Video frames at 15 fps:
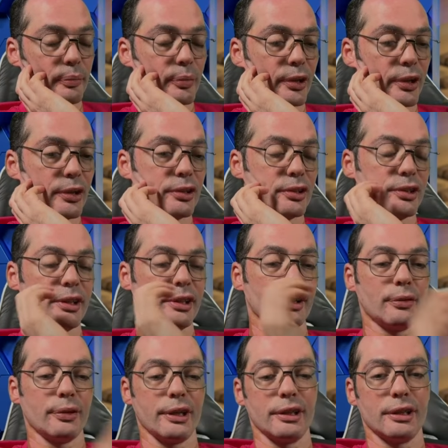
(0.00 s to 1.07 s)
pretty good in the
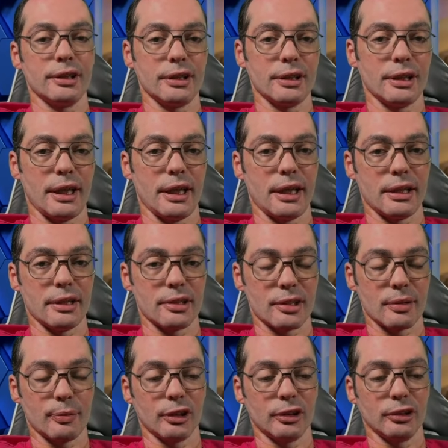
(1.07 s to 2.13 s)
arena and
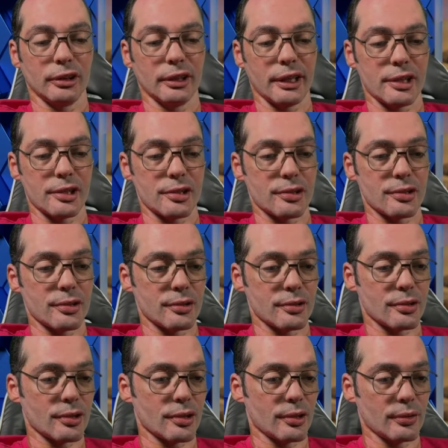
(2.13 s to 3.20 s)
some other locations too,
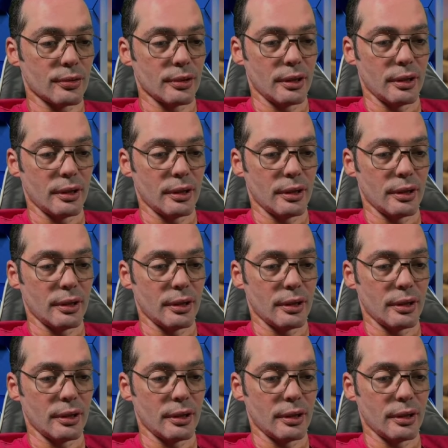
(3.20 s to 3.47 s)
so